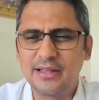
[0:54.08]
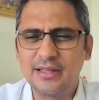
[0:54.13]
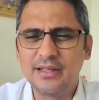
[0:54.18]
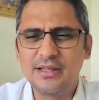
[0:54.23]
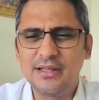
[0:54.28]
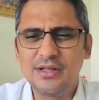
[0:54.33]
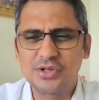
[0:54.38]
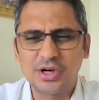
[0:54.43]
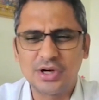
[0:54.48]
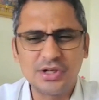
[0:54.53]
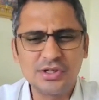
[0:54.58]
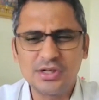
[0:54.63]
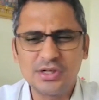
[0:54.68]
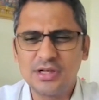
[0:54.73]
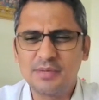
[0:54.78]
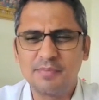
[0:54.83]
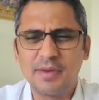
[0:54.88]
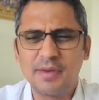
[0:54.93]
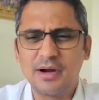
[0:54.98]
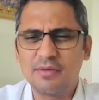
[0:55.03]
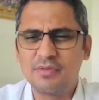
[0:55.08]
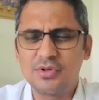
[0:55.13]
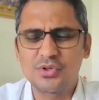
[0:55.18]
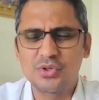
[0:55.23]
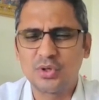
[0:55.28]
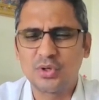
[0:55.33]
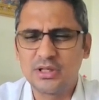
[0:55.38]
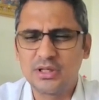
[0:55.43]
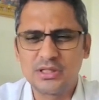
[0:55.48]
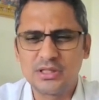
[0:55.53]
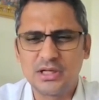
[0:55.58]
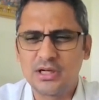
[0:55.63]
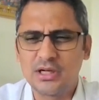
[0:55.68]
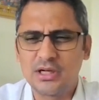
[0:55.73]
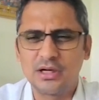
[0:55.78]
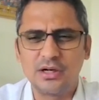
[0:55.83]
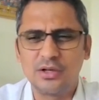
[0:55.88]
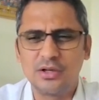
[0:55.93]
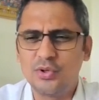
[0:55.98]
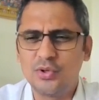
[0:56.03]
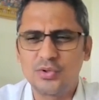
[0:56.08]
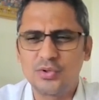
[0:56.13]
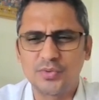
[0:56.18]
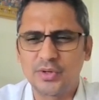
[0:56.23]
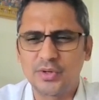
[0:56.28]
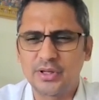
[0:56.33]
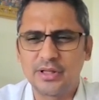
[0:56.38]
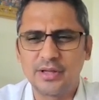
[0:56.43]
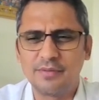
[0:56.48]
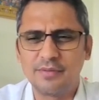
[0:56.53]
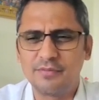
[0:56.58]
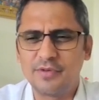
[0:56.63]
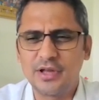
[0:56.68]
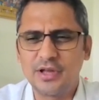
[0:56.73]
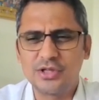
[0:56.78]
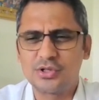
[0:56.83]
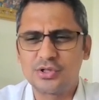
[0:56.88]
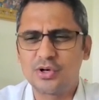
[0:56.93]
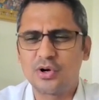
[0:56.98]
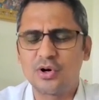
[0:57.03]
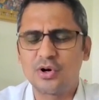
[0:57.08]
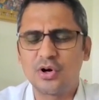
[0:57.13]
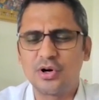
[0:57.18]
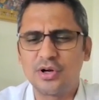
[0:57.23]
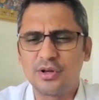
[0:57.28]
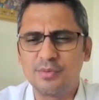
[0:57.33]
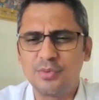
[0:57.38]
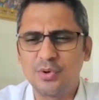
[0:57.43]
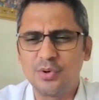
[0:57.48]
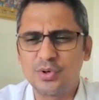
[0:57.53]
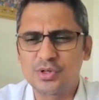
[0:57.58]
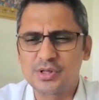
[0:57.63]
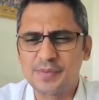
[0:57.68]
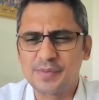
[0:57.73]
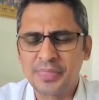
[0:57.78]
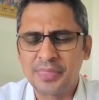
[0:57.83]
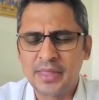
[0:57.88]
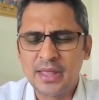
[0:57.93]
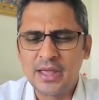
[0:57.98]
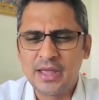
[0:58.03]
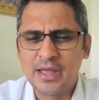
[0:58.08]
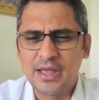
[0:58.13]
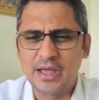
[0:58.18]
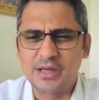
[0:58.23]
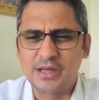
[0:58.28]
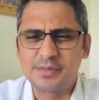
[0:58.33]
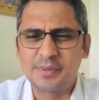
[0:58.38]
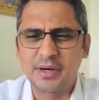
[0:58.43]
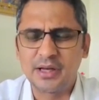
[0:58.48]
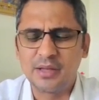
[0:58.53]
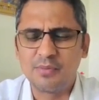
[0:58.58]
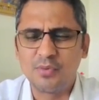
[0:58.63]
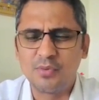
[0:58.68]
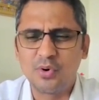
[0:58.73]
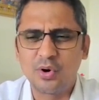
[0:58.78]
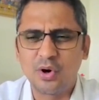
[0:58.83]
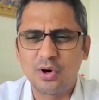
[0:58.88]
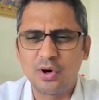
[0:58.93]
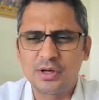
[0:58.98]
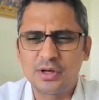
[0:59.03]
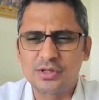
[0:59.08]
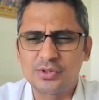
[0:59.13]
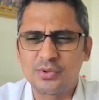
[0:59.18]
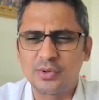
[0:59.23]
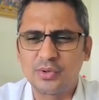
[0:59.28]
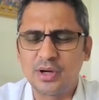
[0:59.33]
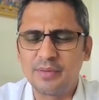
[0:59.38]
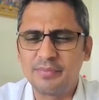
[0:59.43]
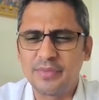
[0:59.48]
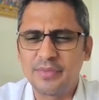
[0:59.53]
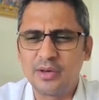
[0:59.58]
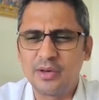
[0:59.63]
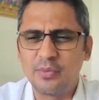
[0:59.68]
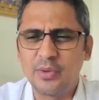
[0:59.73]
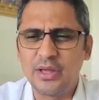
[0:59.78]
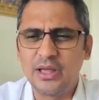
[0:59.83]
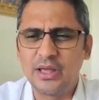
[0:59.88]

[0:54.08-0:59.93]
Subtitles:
I think the structural part of the story still continues for them. Very strong order books, expecting more orders to come their